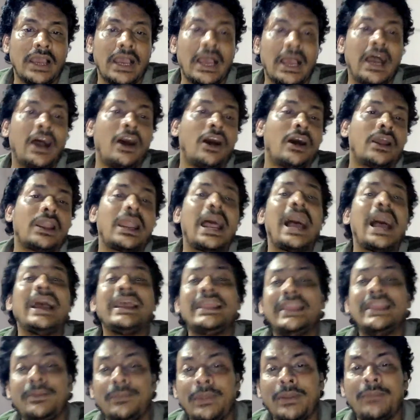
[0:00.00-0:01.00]
Or
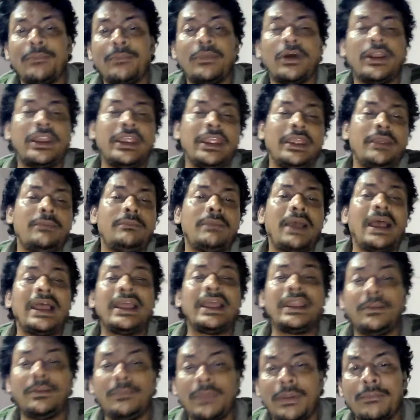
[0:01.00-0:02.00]
I remember him, I
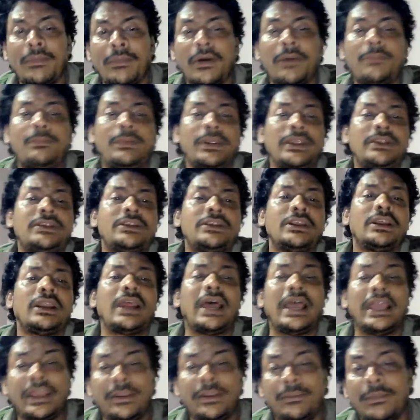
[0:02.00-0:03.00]
remember Peter,
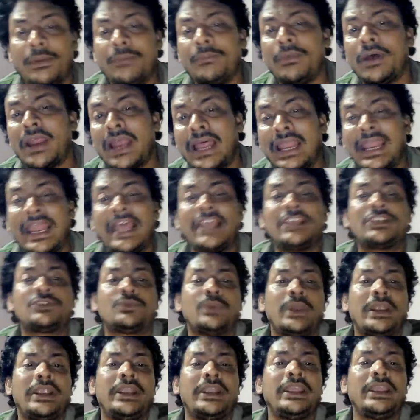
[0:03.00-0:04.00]
I remember Ali's
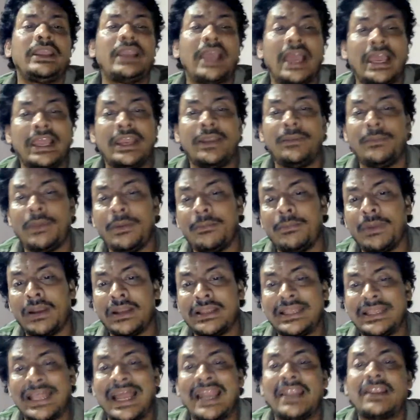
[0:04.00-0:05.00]
wedding, I remember
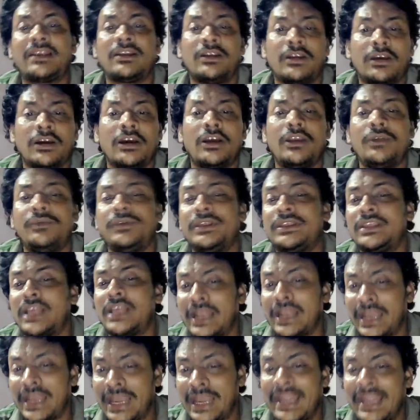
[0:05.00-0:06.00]
that girl with
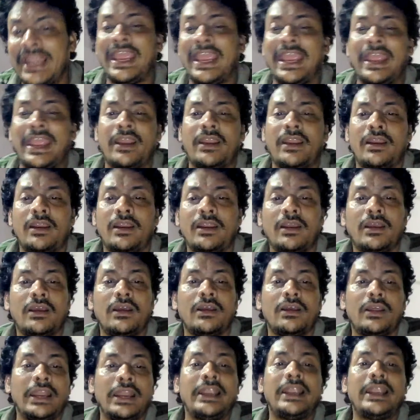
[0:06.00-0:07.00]
the red hair,
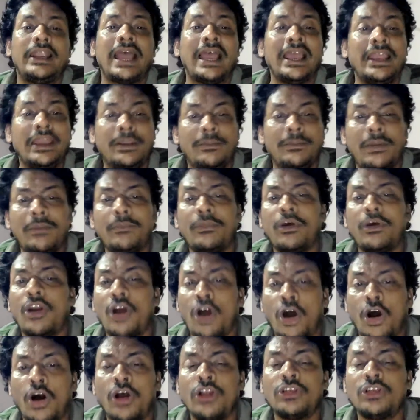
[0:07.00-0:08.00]
right? I remember
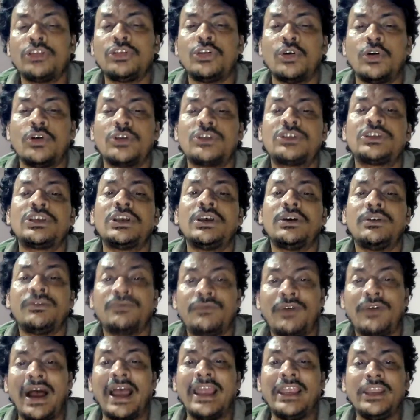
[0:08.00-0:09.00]
all those
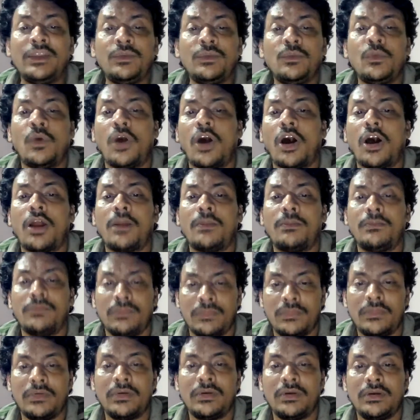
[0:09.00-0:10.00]
fine warm
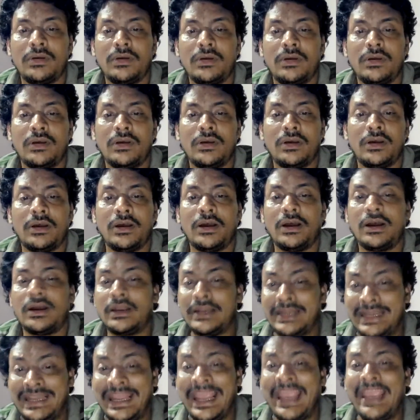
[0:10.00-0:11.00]

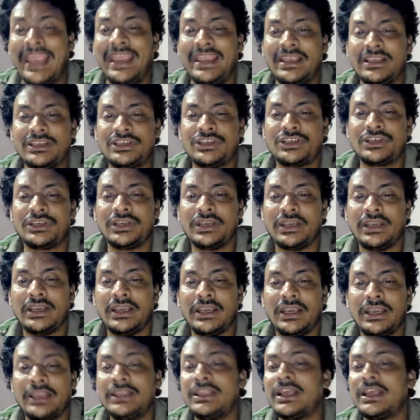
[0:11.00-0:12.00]
days
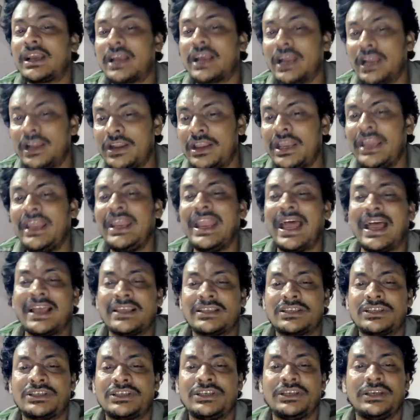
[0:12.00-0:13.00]
in the country
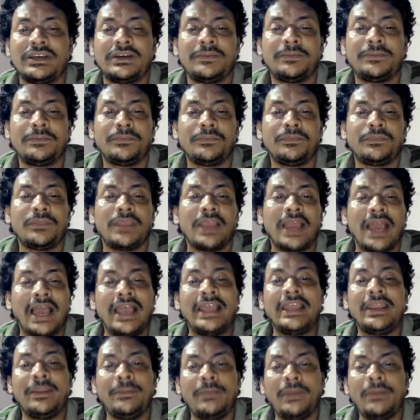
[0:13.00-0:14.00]
last year.
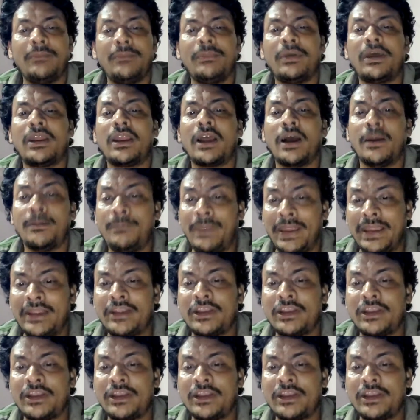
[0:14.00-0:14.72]
I remember a baker.